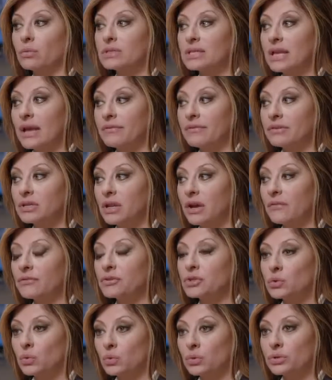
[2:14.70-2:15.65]
was have enough
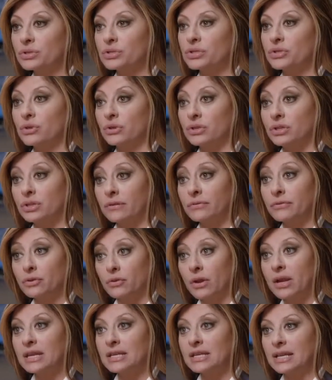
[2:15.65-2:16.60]
sources on enough
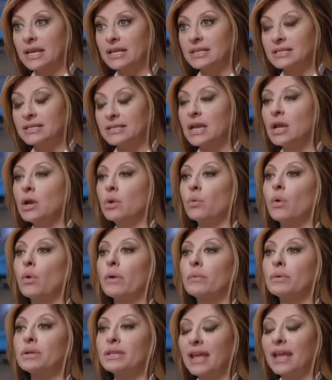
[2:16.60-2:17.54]
trading desks
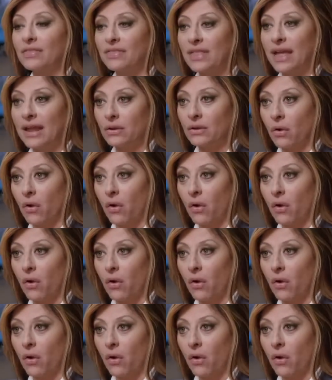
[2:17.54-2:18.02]
where I would get that